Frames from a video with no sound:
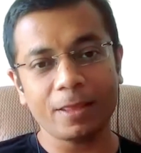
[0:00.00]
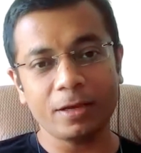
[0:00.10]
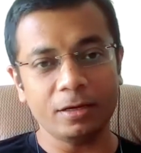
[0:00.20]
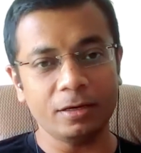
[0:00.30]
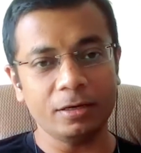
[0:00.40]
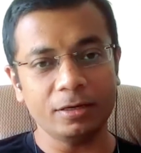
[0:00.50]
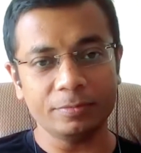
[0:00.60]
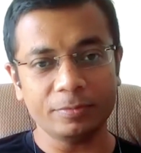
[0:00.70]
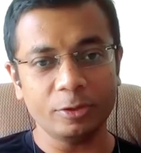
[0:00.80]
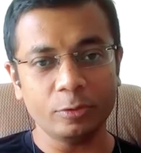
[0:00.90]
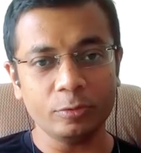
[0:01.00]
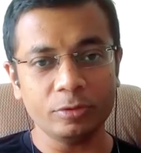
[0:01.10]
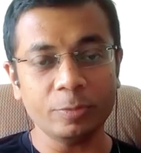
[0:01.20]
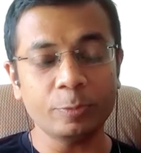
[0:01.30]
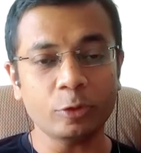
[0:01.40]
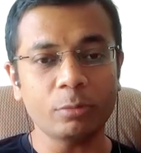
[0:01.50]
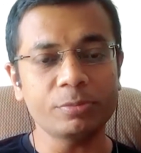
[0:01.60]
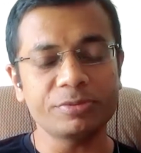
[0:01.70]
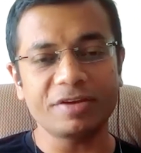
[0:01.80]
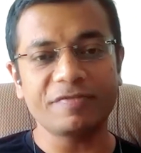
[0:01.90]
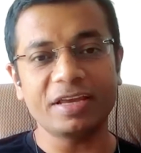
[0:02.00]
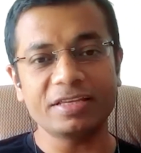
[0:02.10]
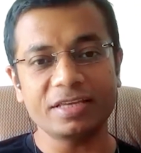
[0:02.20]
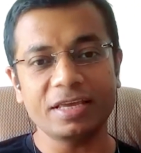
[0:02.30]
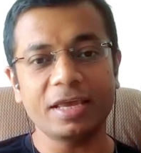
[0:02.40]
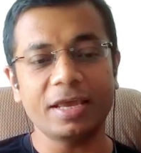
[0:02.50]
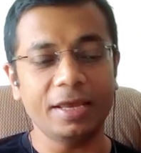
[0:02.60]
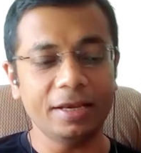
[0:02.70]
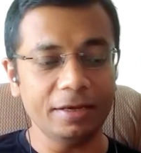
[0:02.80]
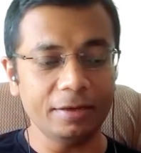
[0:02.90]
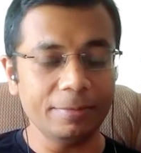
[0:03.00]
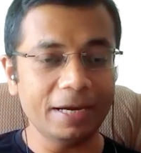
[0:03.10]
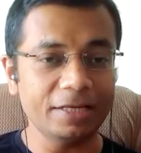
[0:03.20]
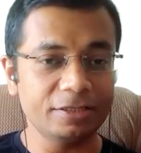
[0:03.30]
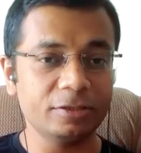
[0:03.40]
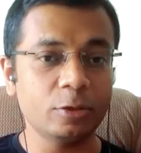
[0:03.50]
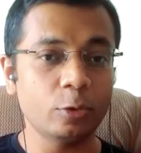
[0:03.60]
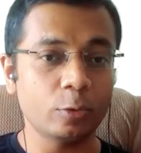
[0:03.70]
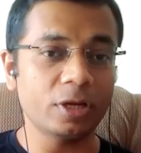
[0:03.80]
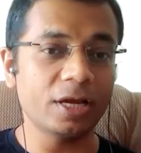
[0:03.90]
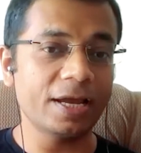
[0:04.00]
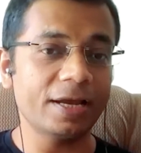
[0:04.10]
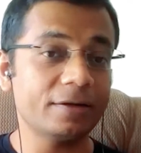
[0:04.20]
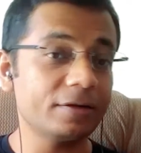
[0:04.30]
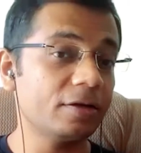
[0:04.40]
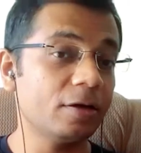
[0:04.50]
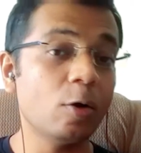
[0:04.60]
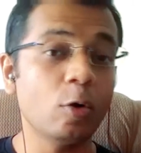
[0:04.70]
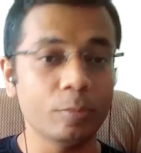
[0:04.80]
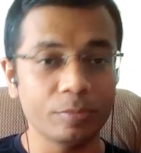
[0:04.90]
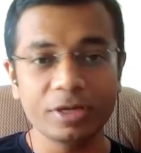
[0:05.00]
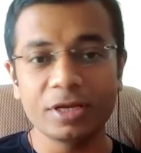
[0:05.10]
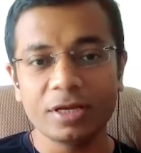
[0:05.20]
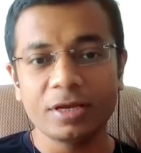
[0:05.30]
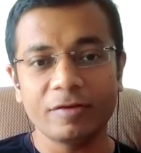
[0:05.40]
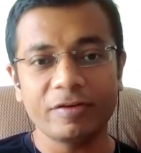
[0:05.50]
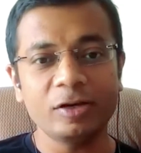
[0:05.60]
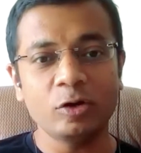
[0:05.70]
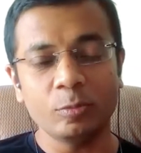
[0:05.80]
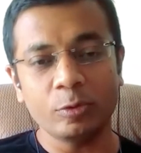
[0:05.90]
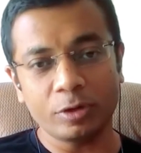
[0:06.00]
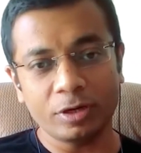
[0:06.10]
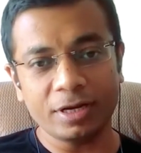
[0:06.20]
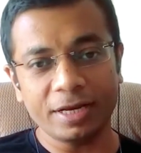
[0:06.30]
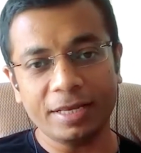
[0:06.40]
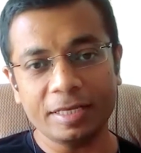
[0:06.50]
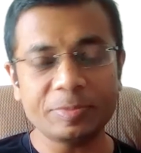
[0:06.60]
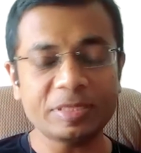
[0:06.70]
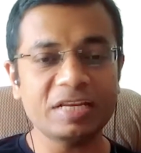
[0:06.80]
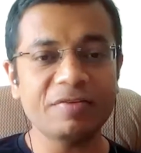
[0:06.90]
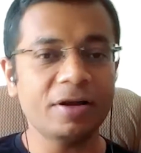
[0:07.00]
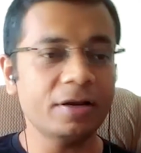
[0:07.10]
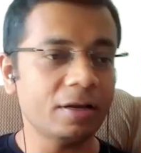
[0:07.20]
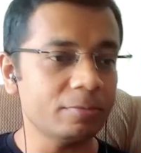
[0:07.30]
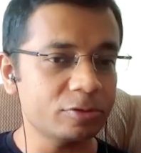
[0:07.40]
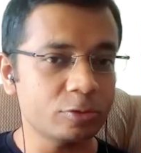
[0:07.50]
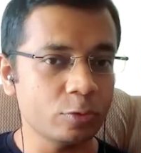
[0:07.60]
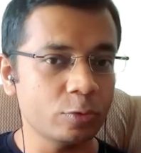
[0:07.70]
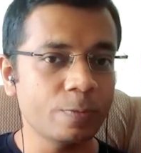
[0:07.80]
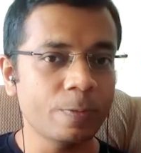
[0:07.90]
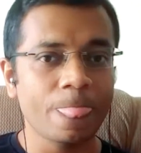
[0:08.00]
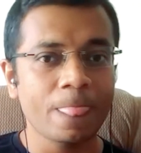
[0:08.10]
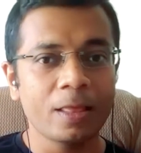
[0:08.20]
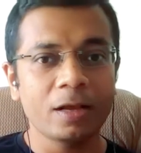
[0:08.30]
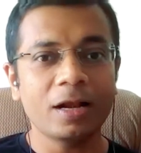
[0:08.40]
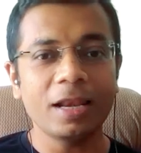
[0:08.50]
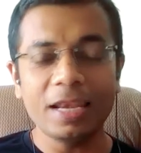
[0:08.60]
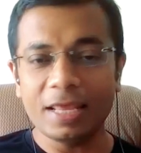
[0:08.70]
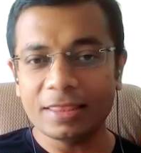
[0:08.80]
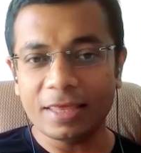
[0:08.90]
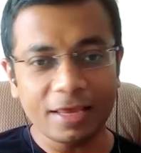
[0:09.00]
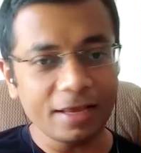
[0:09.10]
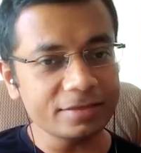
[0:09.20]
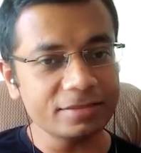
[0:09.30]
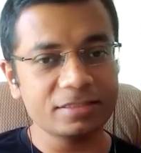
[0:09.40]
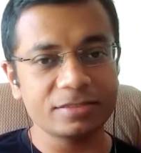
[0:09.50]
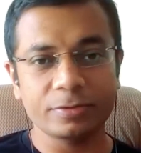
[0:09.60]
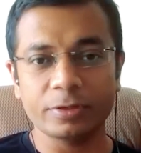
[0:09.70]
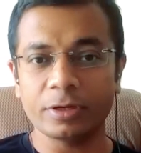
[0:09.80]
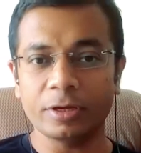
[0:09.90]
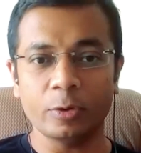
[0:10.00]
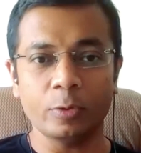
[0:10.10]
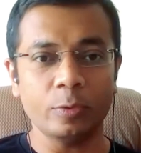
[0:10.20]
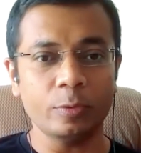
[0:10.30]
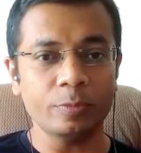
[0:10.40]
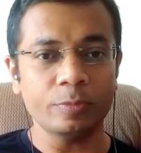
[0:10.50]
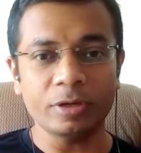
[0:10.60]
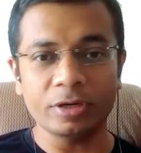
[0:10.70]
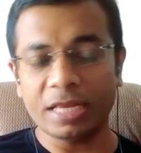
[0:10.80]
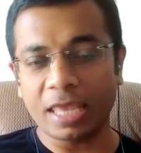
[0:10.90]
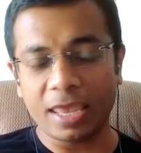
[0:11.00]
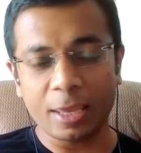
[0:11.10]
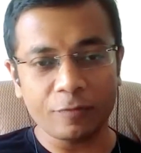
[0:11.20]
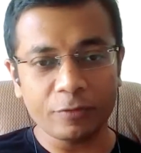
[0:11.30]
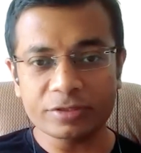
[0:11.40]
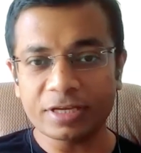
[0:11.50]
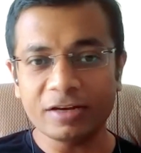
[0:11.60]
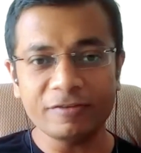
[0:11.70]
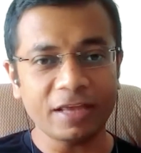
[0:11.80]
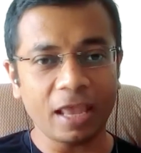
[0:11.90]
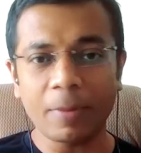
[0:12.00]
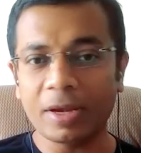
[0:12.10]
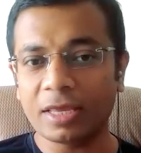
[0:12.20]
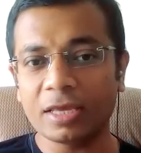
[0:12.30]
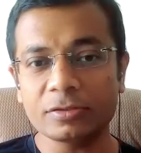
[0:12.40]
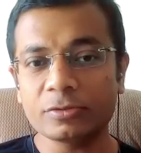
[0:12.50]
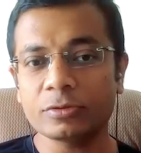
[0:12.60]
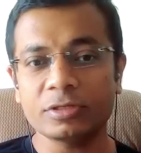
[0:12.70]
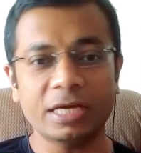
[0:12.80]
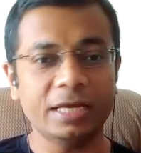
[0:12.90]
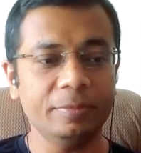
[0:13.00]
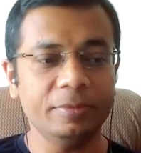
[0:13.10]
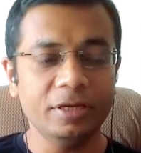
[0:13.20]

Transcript: the problems they are facing in managing corona at home while home quarantining, especially when it comes to cleaning things, taking care of yourself, taking medications on time,